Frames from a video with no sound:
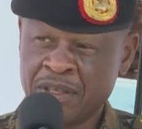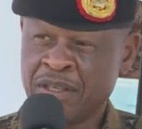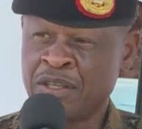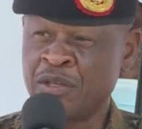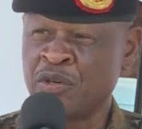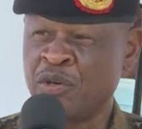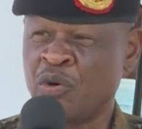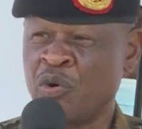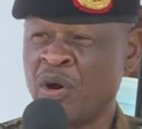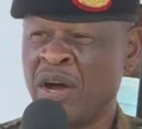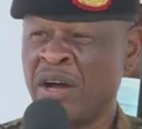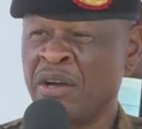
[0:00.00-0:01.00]

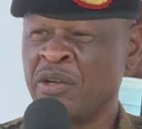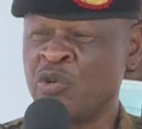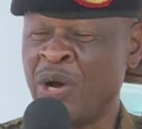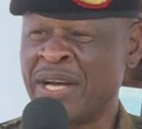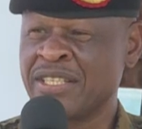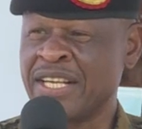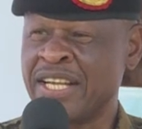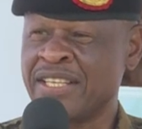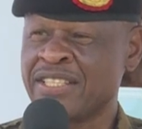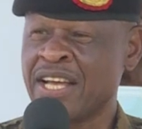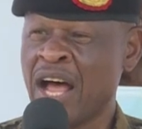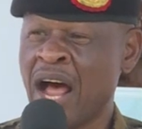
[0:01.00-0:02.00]
you, Your
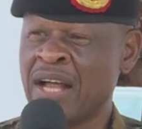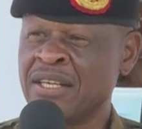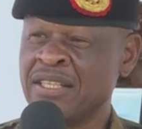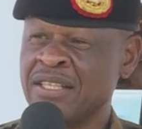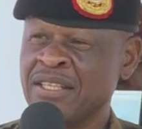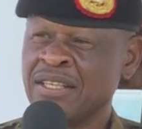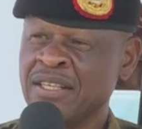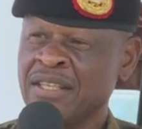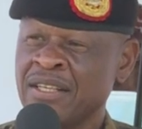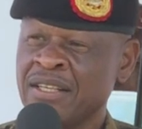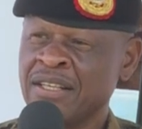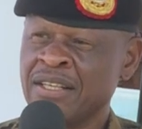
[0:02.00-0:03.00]
Excellency had
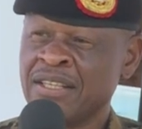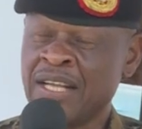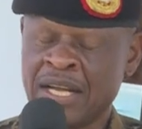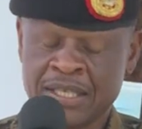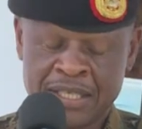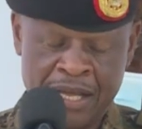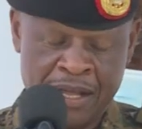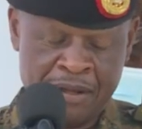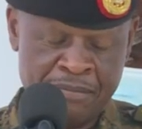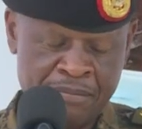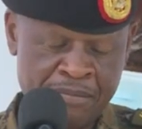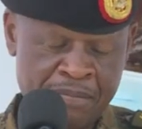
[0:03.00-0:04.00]
that
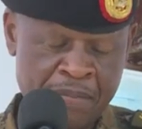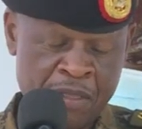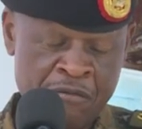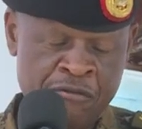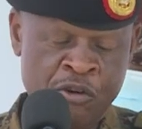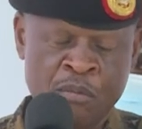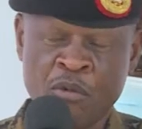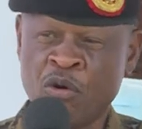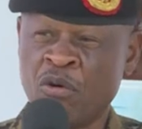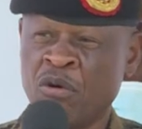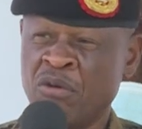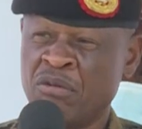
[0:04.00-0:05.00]
um,
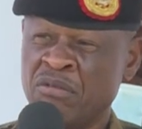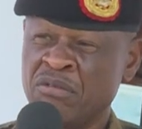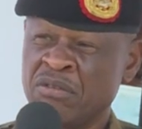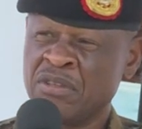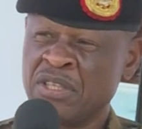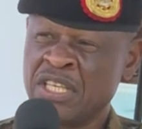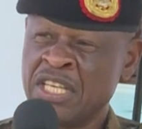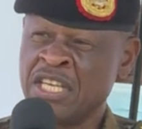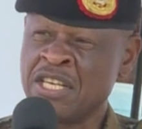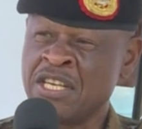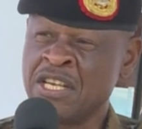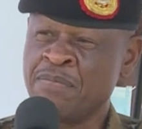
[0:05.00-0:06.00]
from uh,
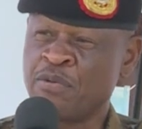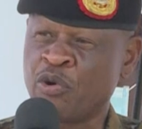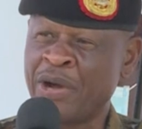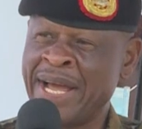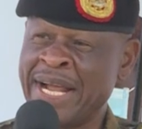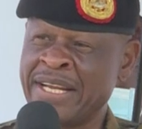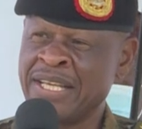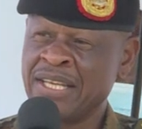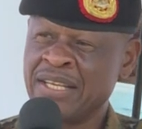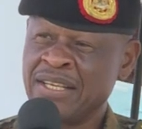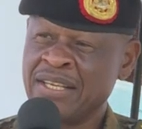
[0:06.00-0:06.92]
E.D. Proheli